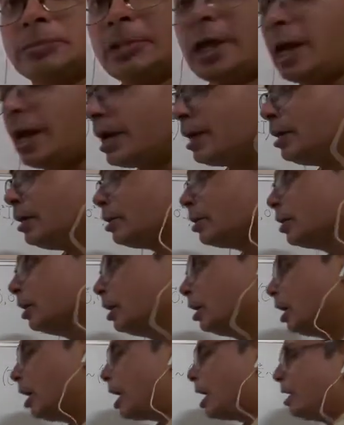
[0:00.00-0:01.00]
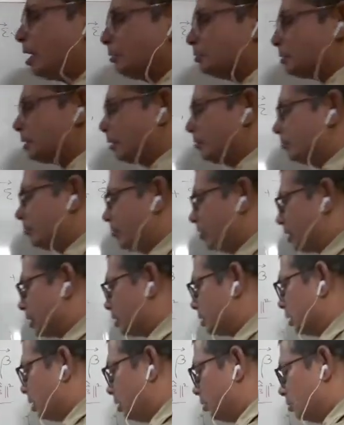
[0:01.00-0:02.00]
and I have some
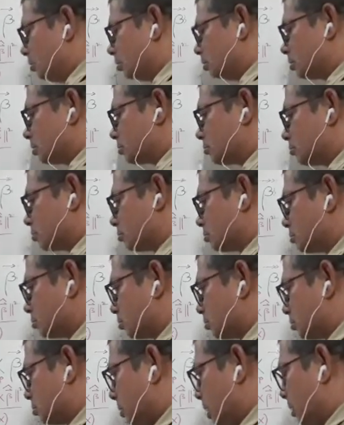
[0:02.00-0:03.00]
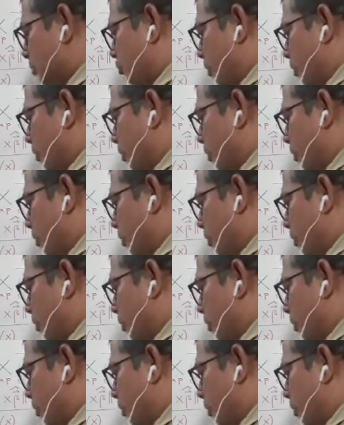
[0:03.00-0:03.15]
vector Well,